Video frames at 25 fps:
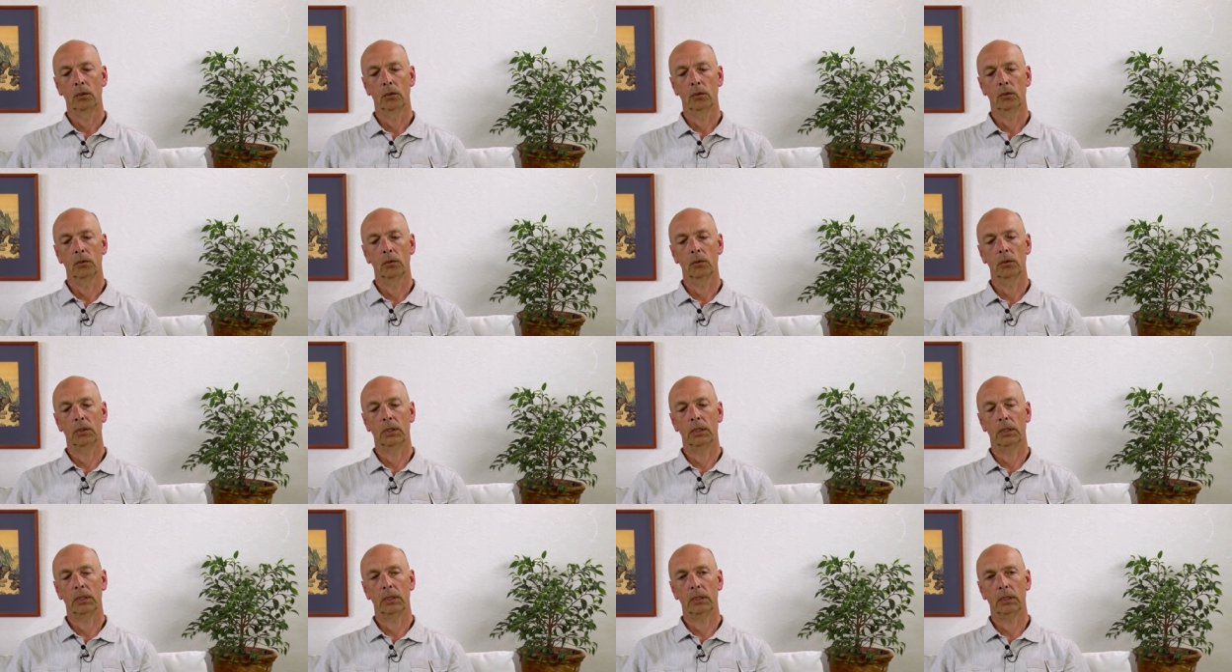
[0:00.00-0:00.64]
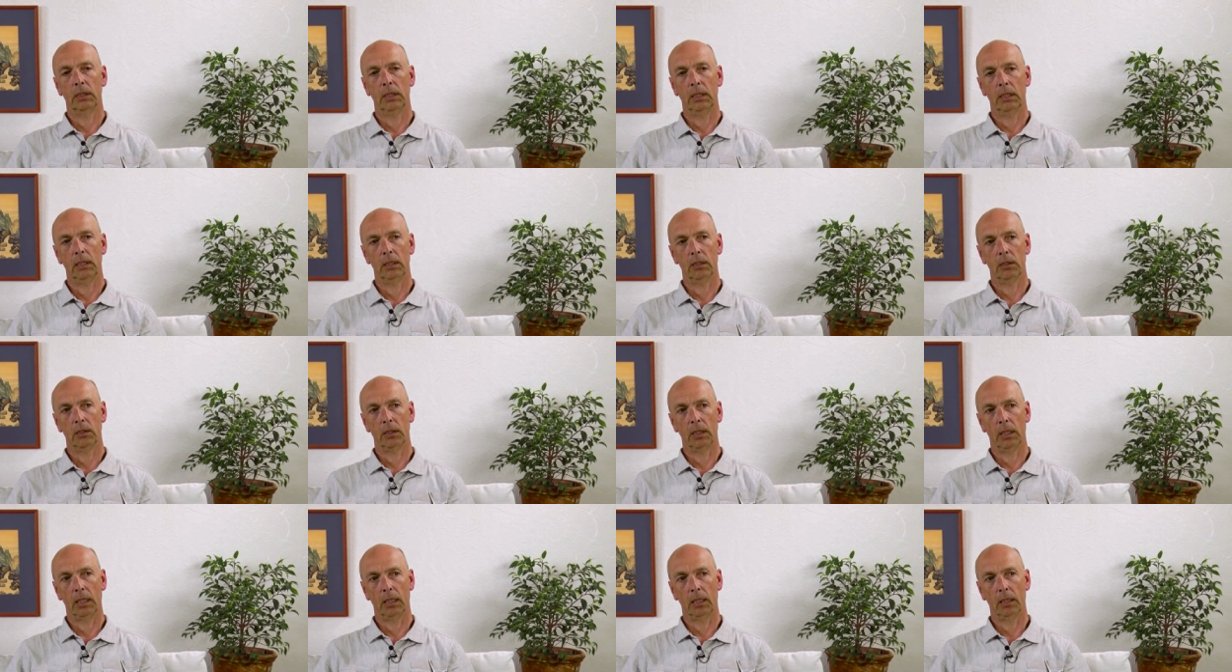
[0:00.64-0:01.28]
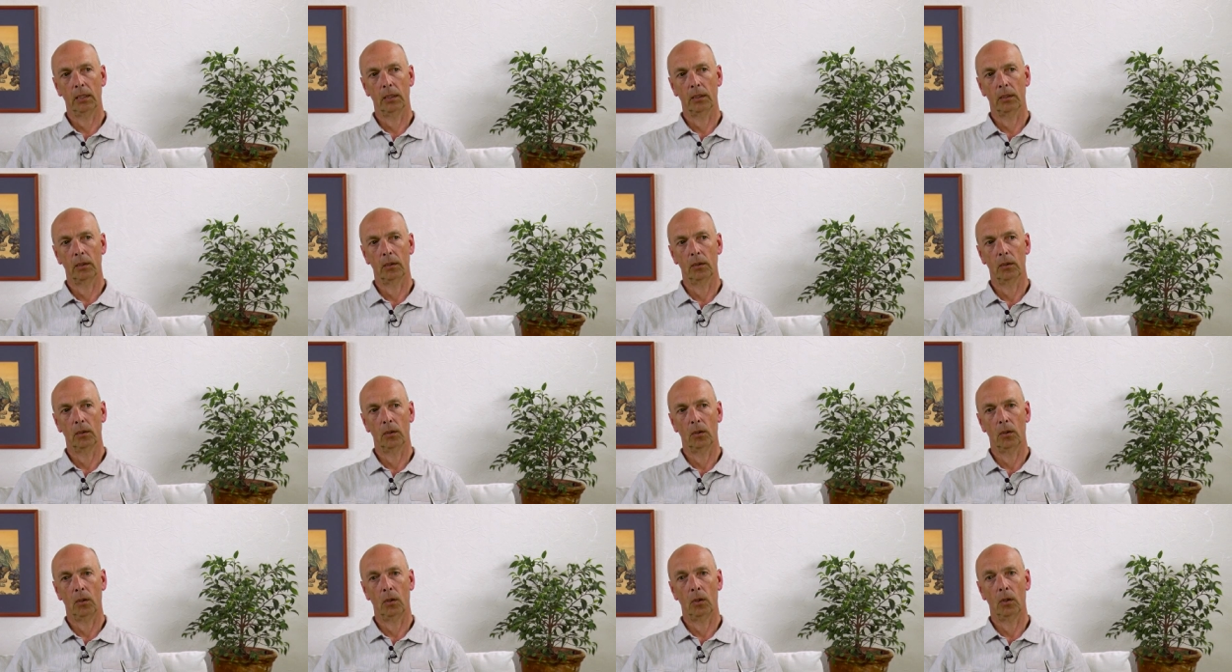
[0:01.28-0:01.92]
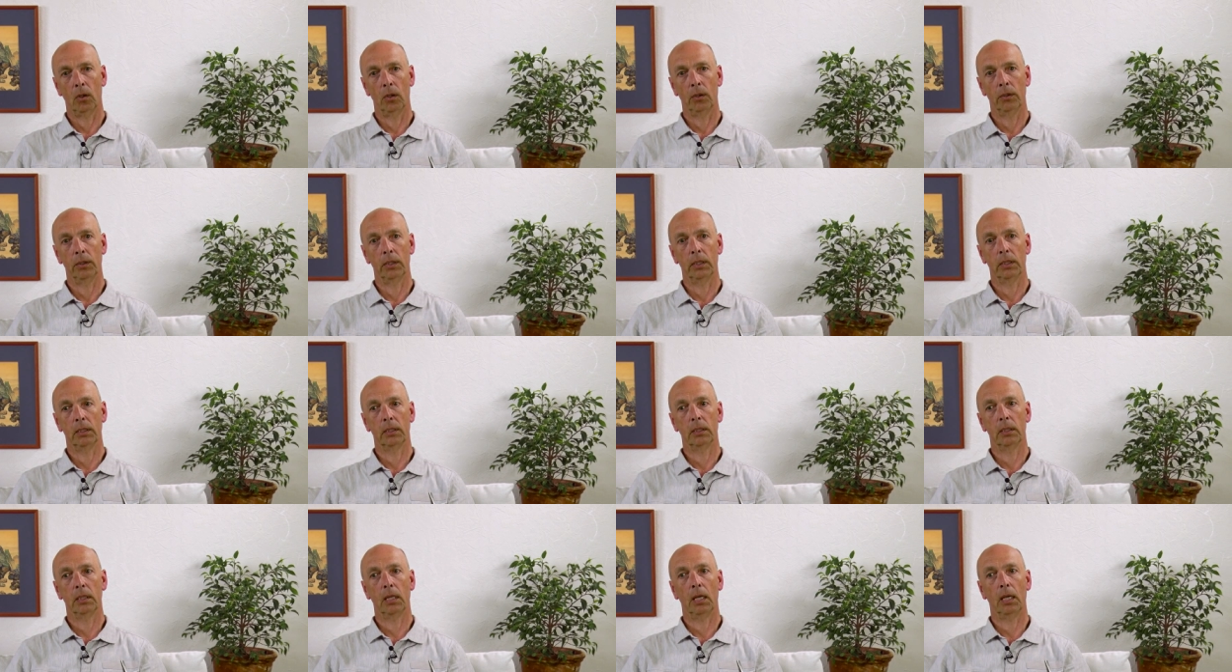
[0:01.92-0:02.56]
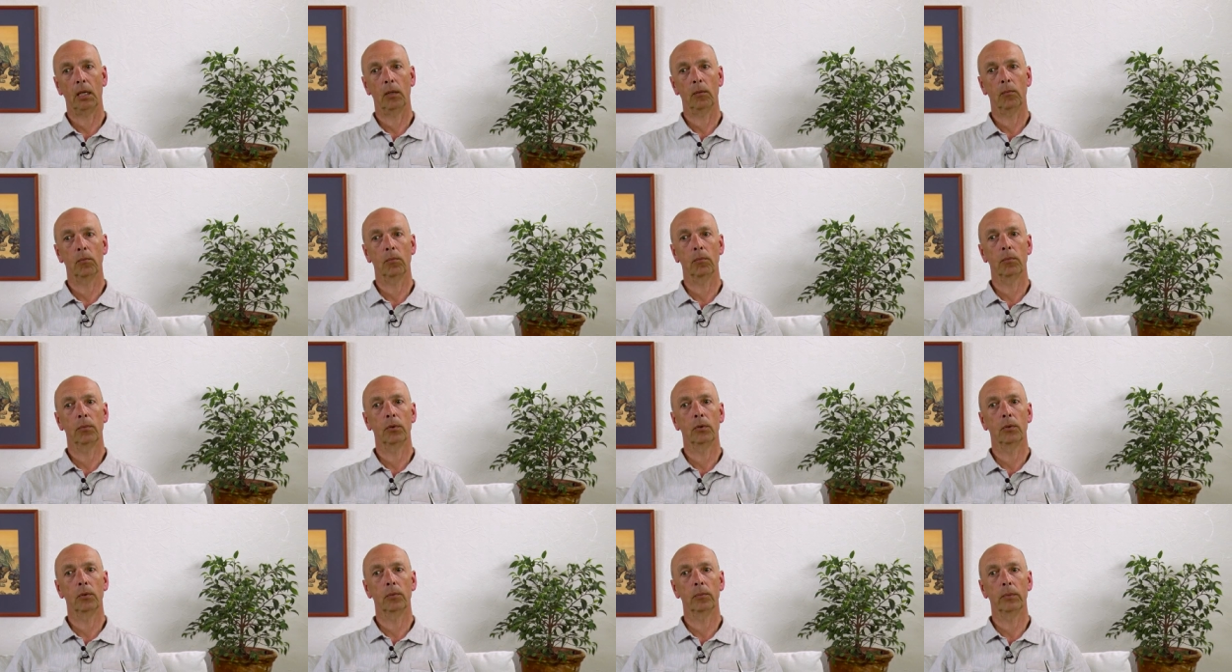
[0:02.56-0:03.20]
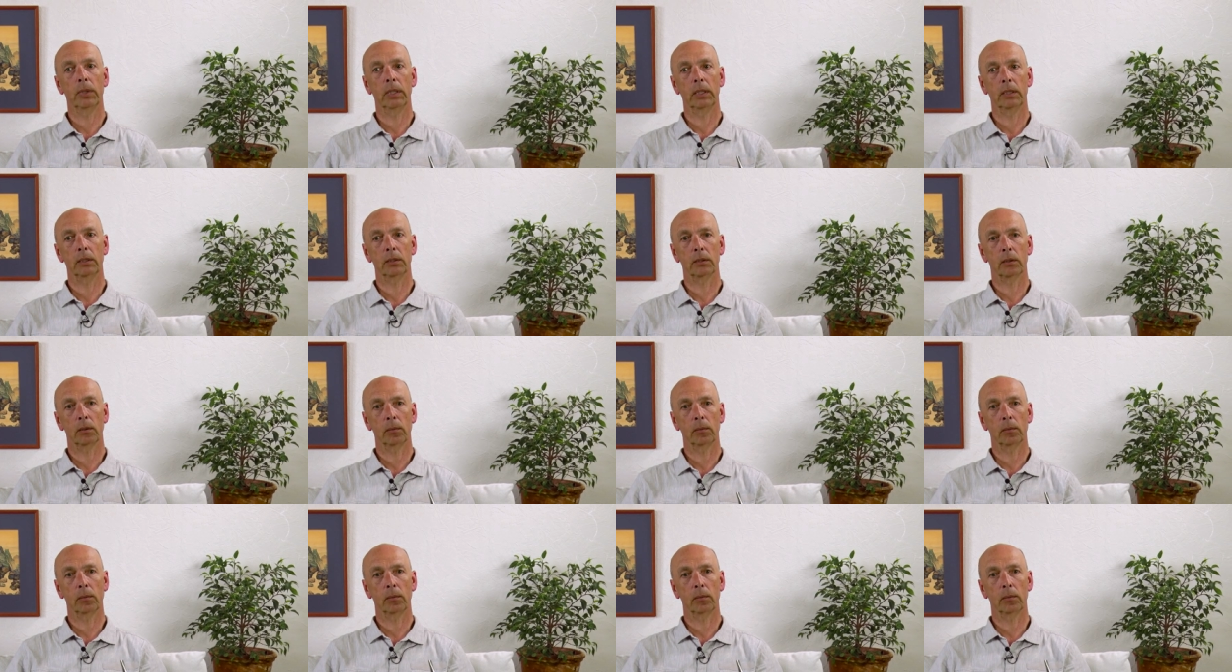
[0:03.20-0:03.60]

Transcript: to the teaching on the 10 bhumis,